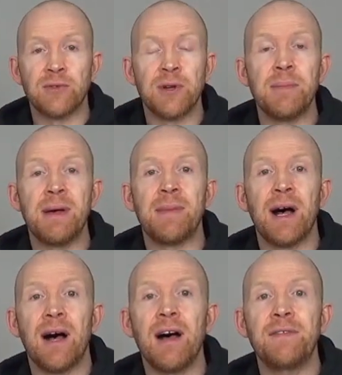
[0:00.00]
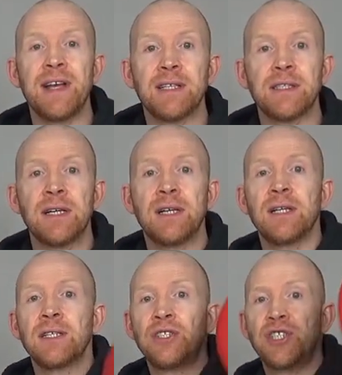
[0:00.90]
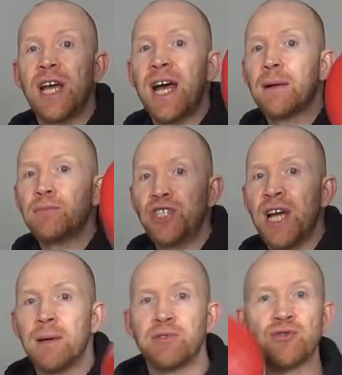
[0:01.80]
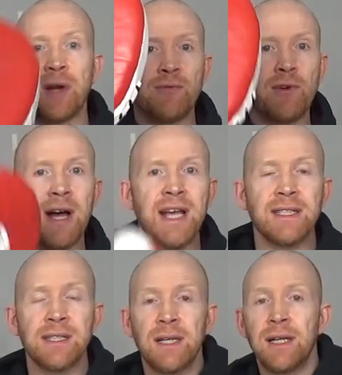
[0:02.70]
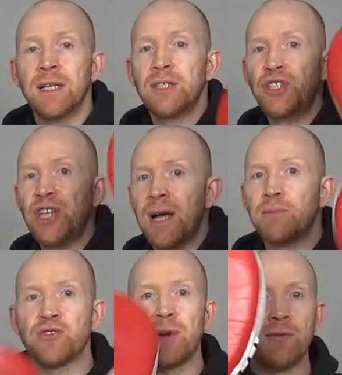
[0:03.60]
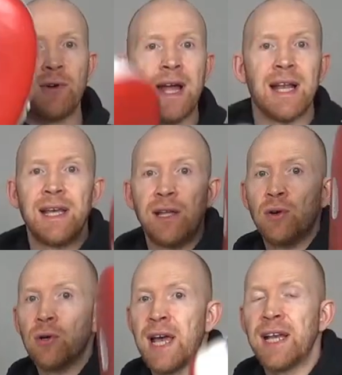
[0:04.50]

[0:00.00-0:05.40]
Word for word: So remember, offense, jab, jab, straight right, jab, straight right, lead hook.